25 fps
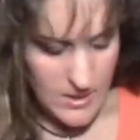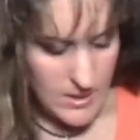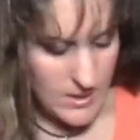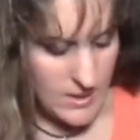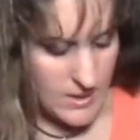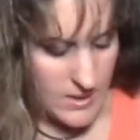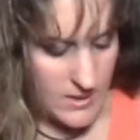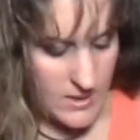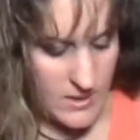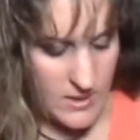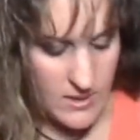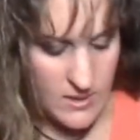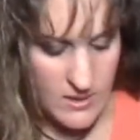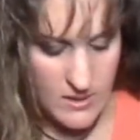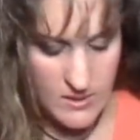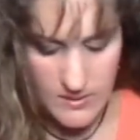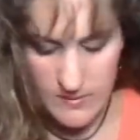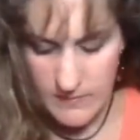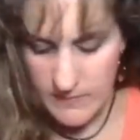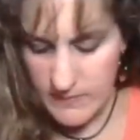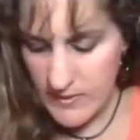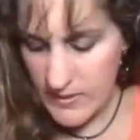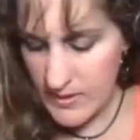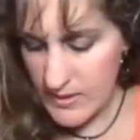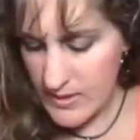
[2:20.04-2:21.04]

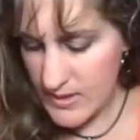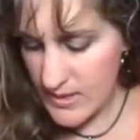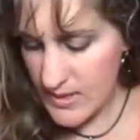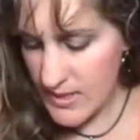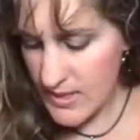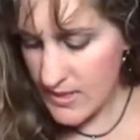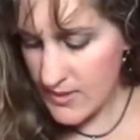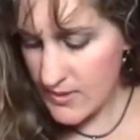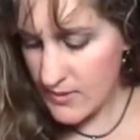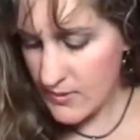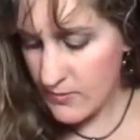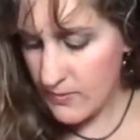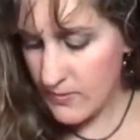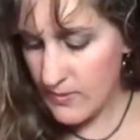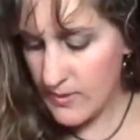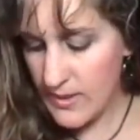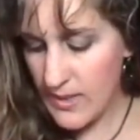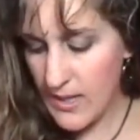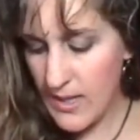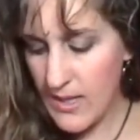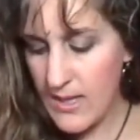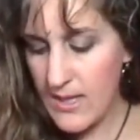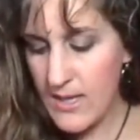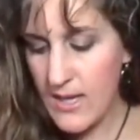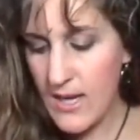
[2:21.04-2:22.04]
Um, the next one
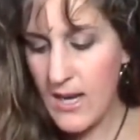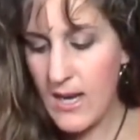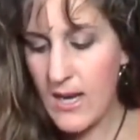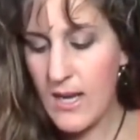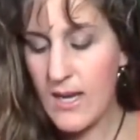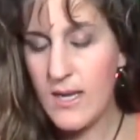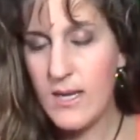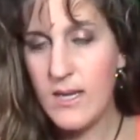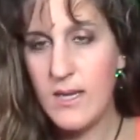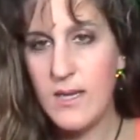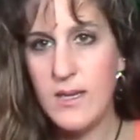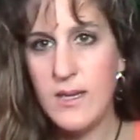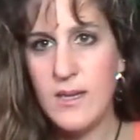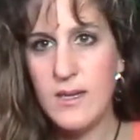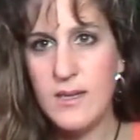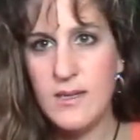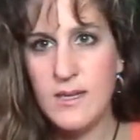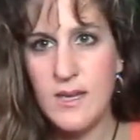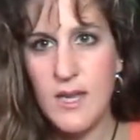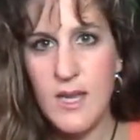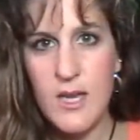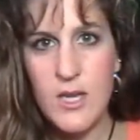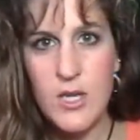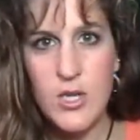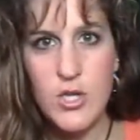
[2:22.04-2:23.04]
I got is
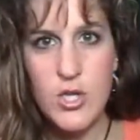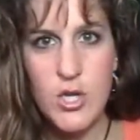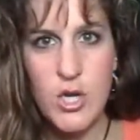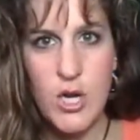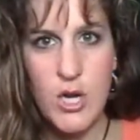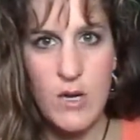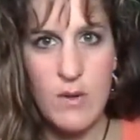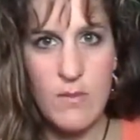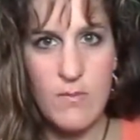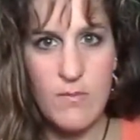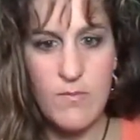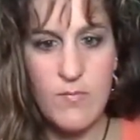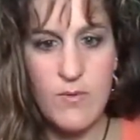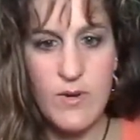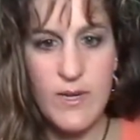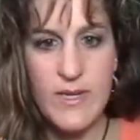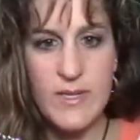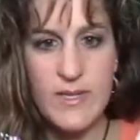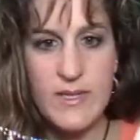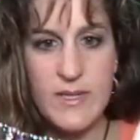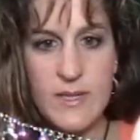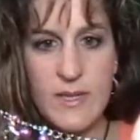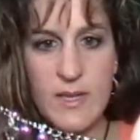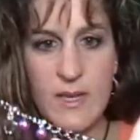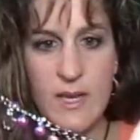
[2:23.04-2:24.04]
a charm
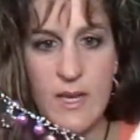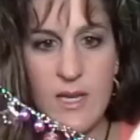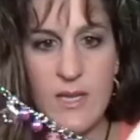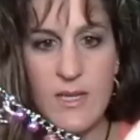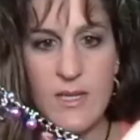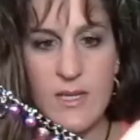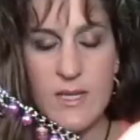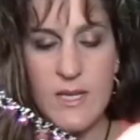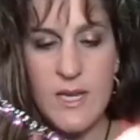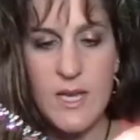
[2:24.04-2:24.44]
bracelet,